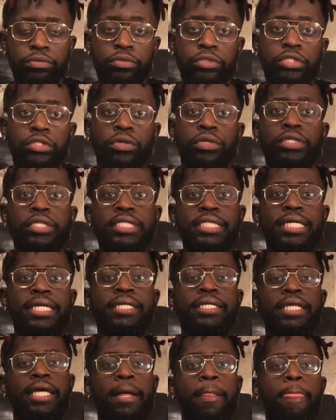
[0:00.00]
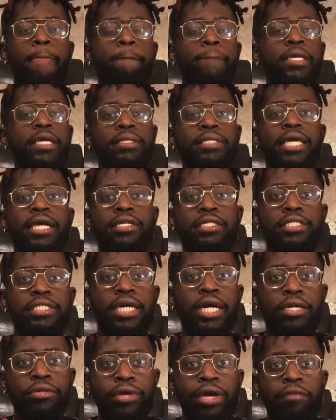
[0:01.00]
So understand that deep down
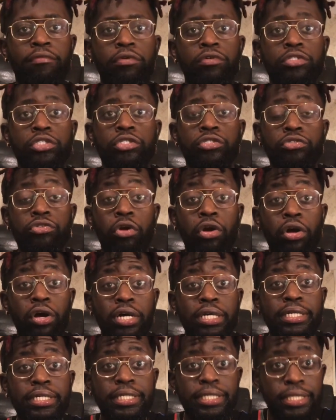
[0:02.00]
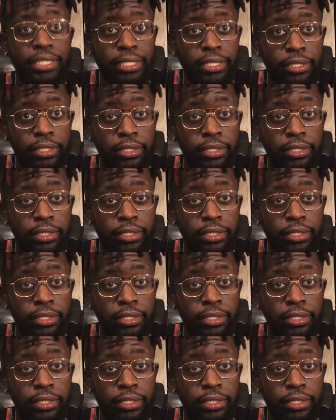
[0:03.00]
inside, you have a strong need